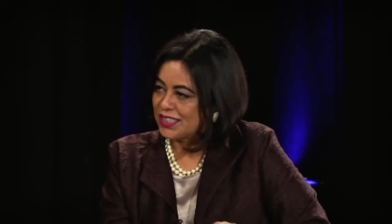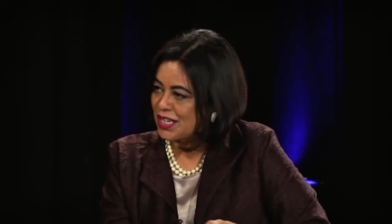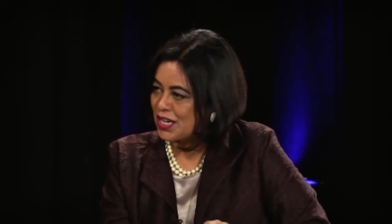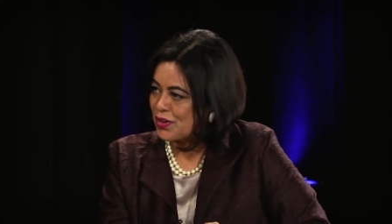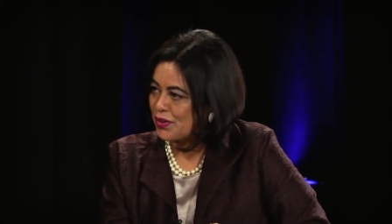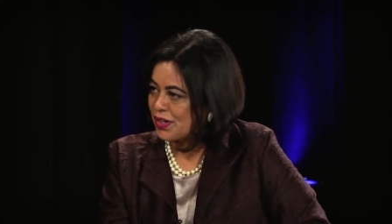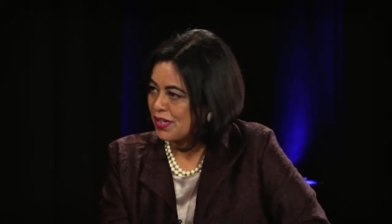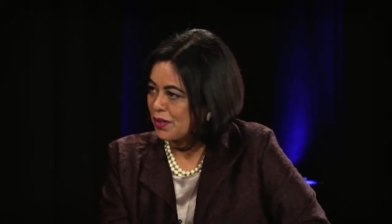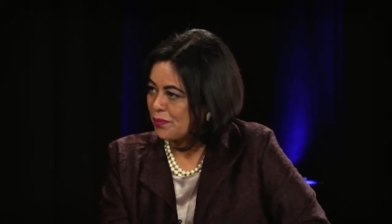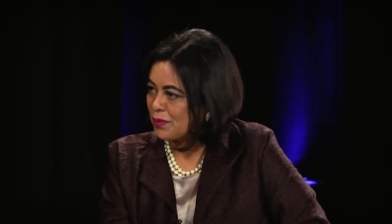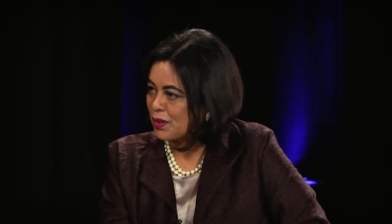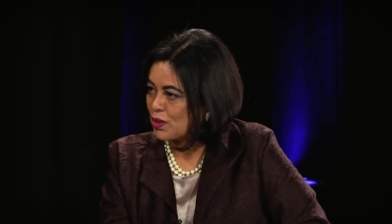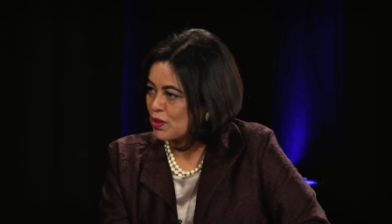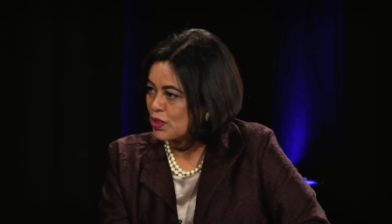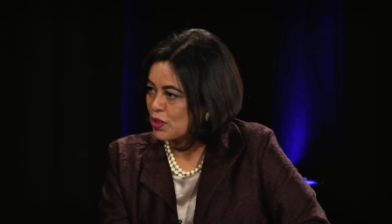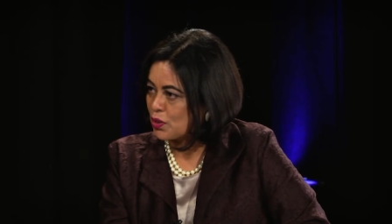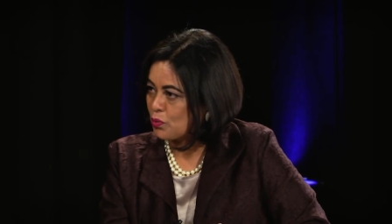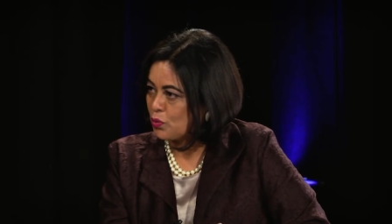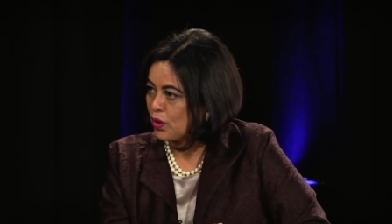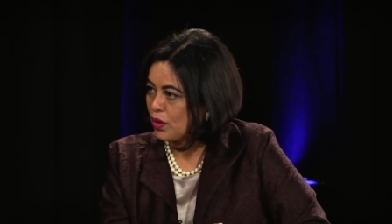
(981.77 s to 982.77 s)
career,
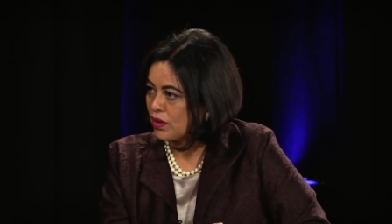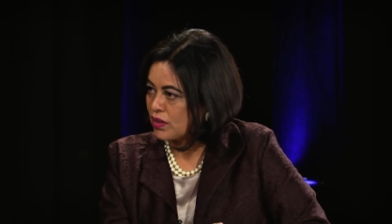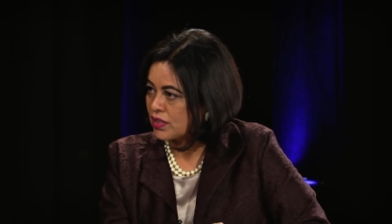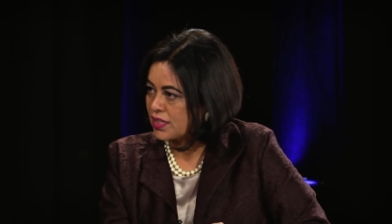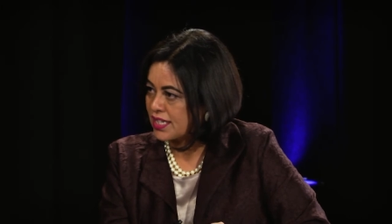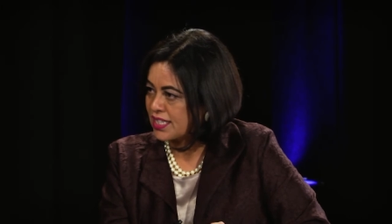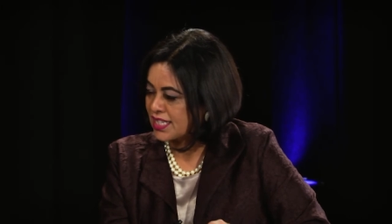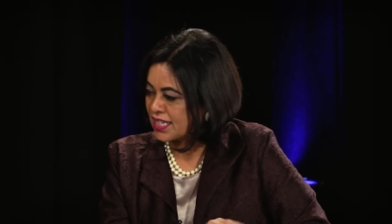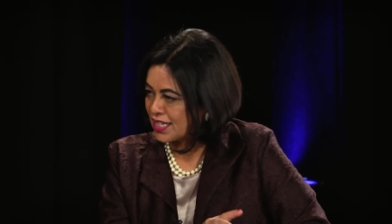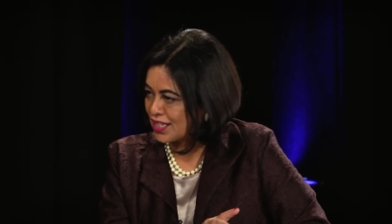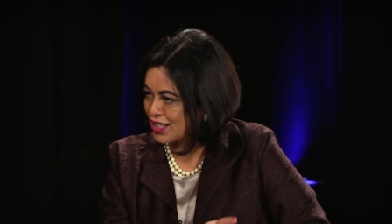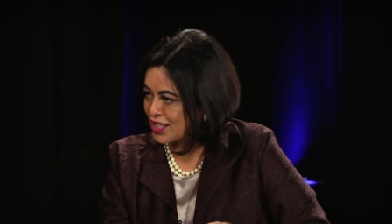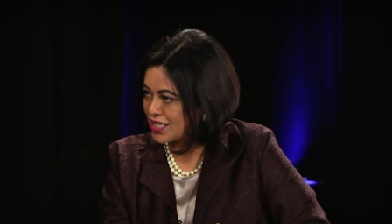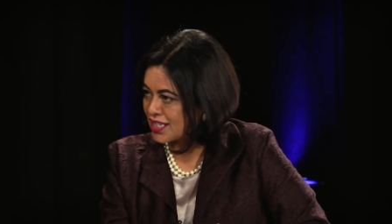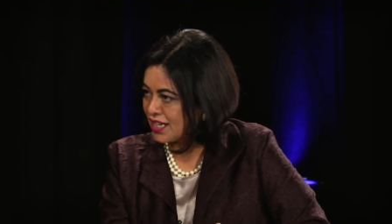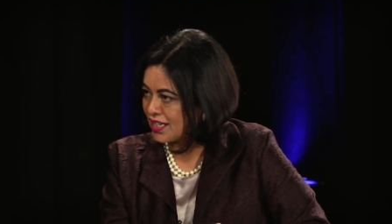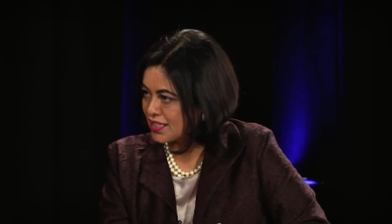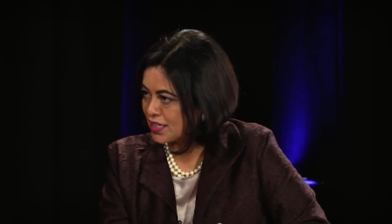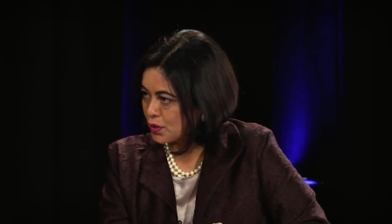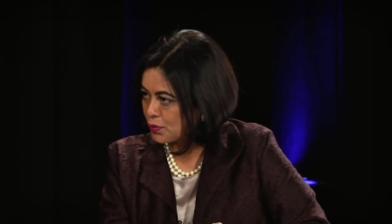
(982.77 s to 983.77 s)
because you worked as a
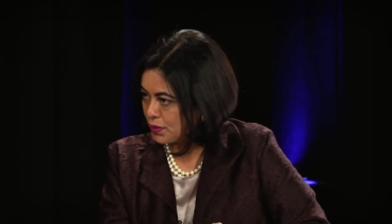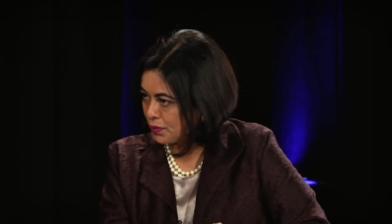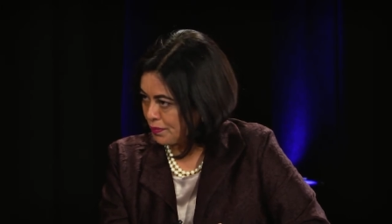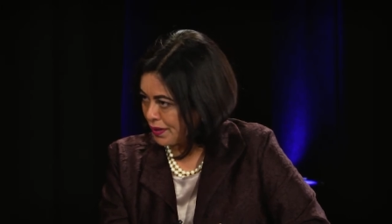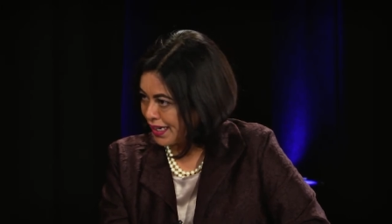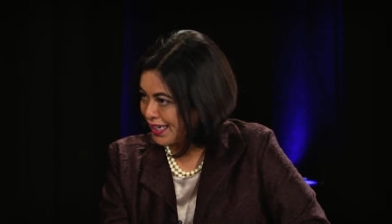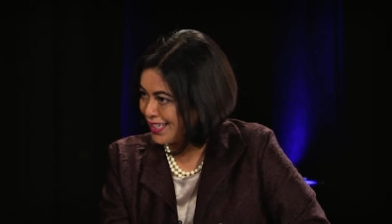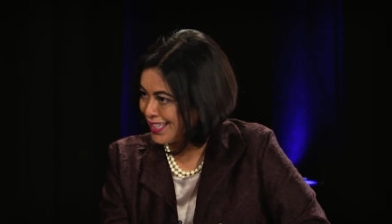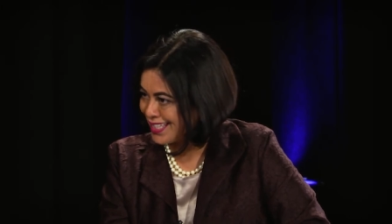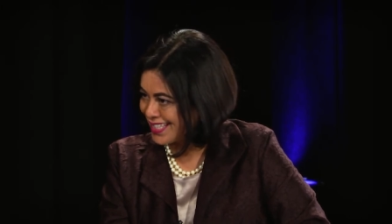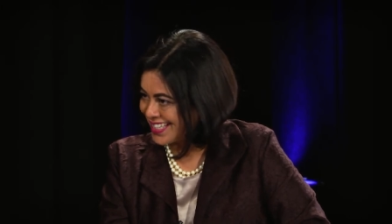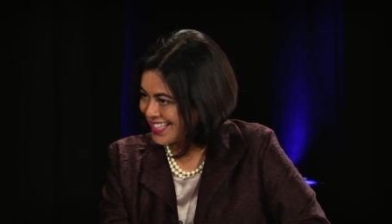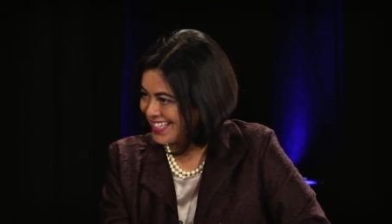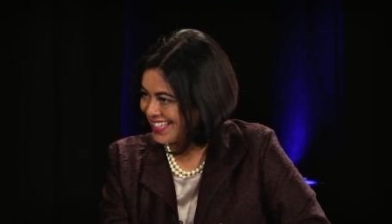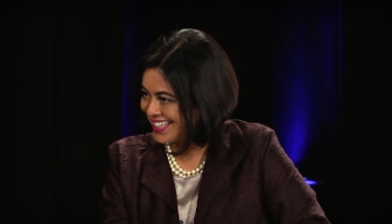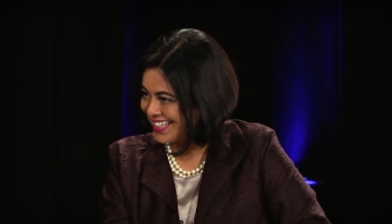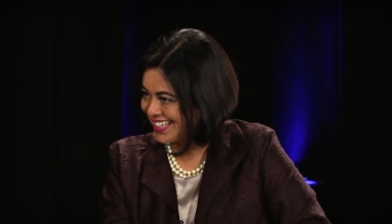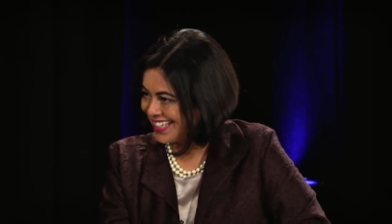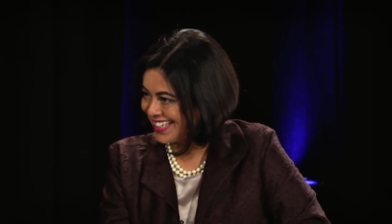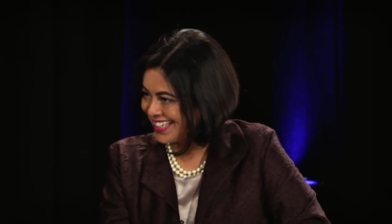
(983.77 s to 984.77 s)
consultant with
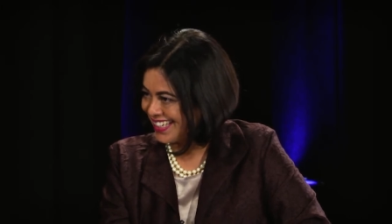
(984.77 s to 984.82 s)
McKinsey.